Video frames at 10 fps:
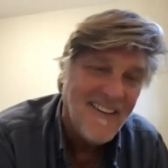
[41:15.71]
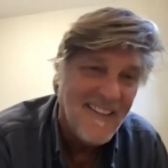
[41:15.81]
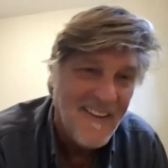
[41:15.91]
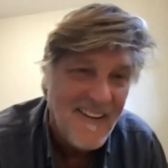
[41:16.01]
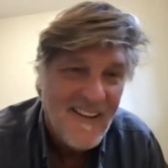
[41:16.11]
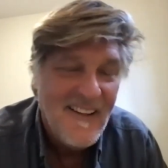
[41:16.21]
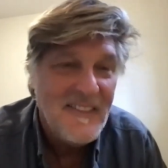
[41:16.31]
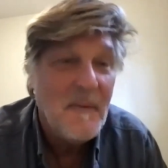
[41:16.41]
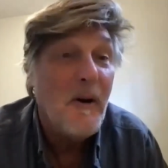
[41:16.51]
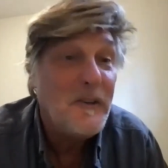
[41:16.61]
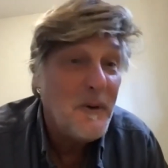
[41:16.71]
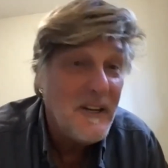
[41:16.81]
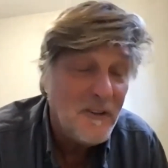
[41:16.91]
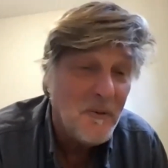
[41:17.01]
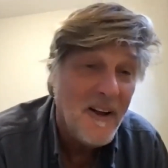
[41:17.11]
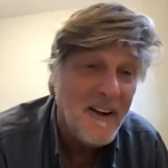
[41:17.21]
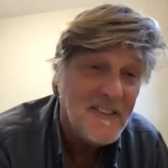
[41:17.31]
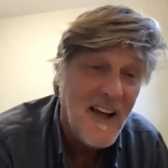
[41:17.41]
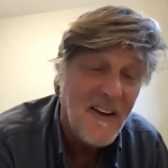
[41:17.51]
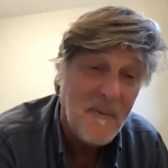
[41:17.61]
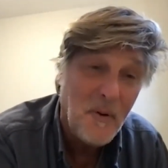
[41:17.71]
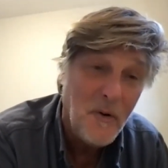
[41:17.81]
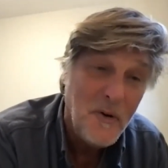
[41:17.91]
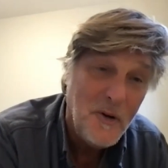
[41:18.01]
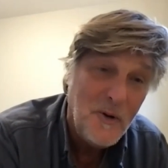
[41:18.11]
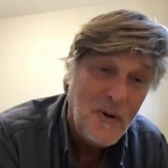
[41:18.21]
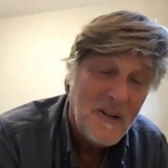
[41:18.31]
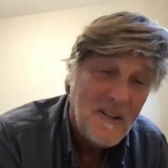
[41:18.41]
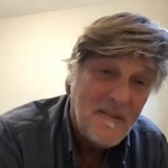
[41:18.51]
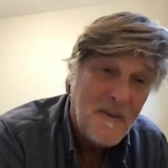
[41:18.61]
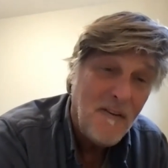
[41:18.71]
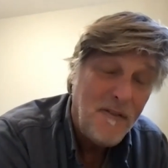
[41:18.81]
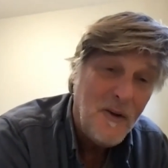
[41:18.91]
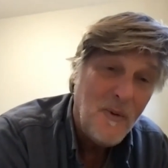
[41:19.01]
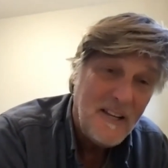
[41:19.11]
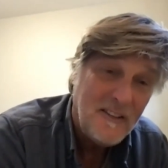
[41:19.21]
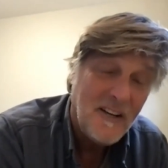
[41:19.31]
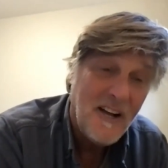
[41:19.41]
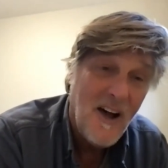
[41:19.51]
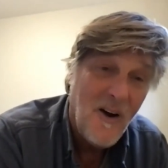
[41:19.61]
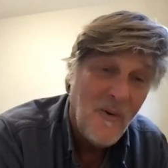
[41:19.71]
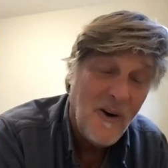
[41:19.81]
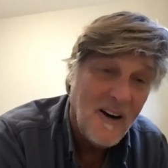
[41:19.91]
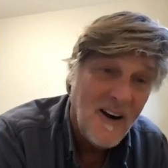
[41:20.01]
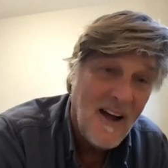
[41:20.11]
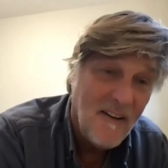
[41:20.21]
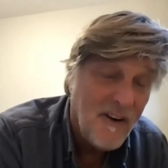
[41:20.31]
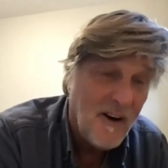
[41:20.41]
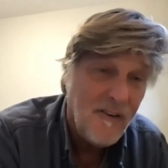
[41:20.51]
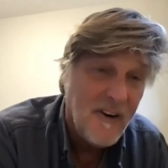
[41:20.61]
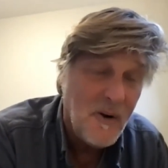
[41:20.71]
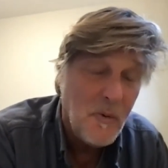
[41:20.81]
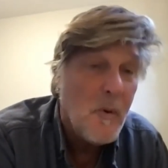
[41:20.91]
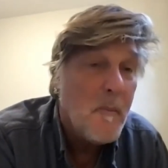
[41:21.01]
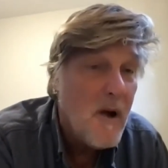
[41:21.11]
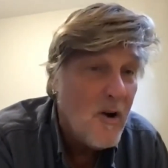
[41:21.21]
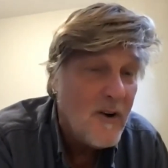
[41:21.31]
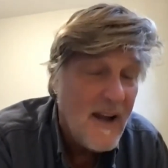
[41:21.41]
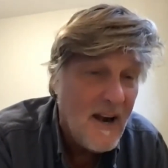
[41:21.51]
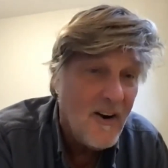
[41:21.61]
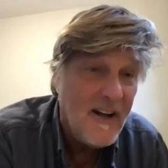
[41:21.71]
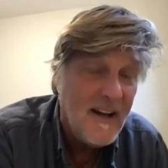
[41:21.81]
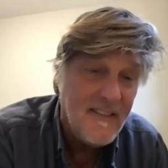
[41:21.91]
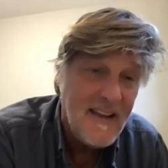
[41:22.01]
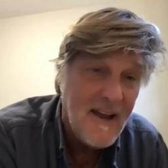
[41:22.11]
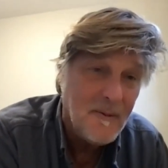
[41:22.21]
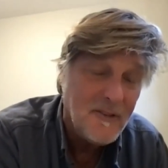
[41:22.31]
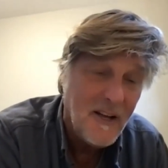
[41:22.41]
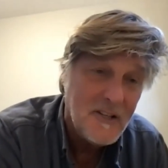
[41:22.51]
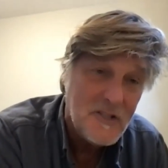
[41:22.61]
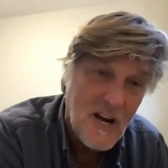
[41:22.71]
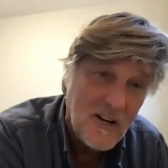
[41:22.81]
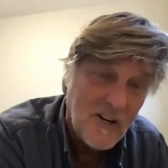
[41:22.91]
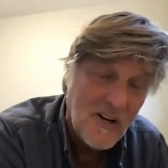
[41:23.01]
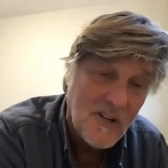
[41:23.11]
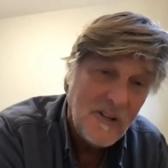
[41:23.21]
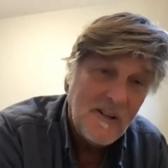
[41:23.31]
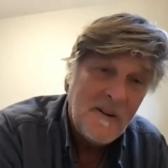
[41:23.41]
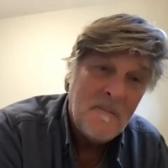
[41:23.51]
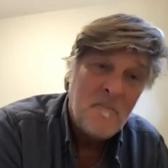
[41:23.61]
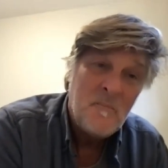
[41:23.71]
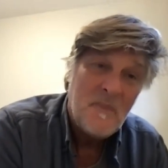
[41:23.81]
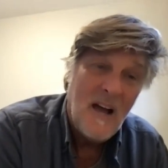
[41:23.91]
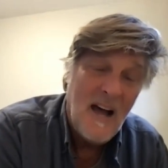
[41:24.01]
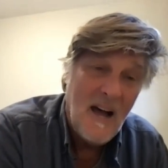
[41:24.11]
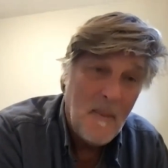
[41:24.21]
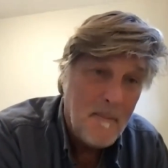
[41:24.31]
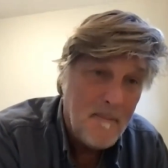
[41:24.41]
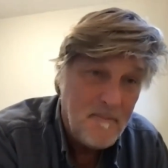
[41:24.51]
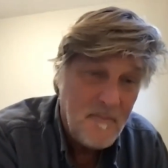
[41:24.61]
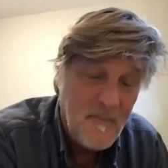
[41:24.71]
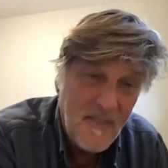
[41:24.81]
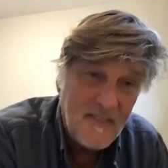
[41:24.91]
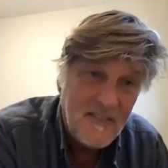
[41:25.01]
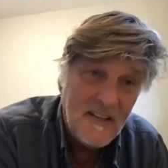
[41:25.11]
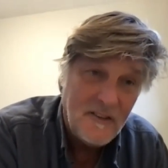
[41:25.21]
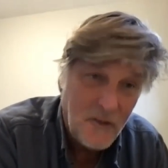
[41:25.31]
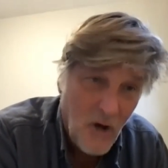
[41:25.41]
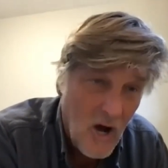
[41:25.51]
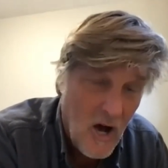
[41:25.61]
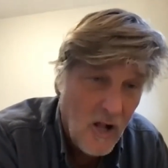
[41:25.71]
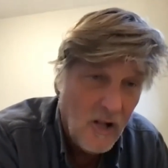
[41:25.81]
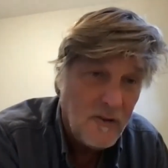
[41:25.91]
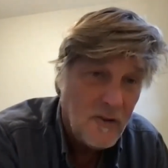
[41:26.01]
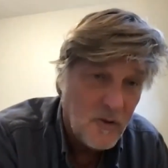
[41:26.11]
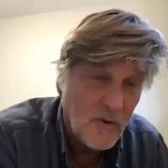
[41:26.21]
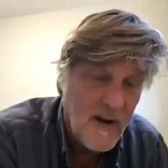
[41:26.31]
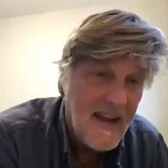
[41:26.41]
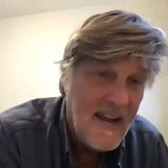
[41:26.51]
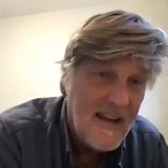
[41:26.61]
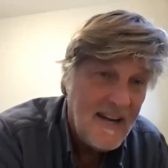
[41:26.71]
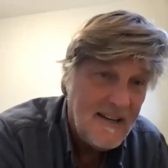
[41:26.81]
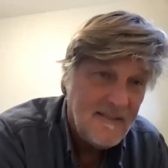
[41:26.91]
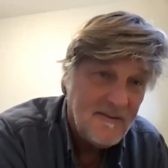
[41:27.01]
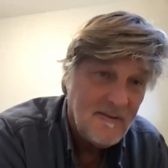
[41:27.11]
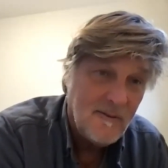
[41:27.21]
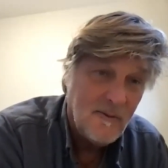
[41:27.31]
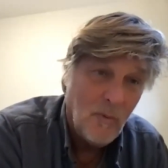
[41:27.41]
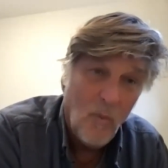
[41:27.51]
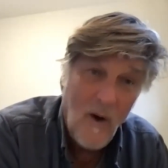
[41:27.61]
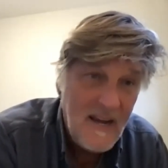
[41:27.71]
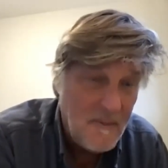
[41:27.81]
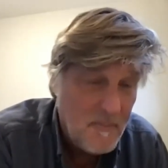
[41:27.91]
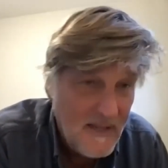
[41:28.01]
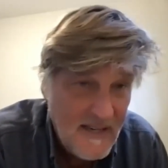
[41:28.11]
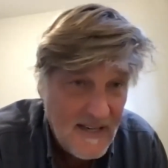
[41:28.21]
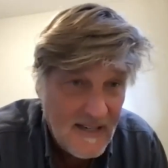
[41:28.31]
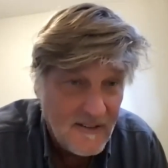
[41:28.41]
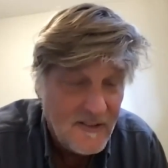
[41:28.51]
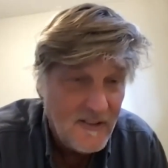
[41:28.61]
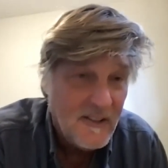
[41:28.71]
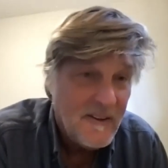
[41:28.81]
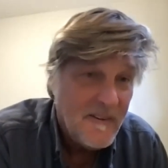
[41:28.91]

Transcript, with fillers: And then the, the most recent one is down in Peru a few weeks ago, where a uh, very, very remote area in the Amazon jungle um, that these tall, gray, white beings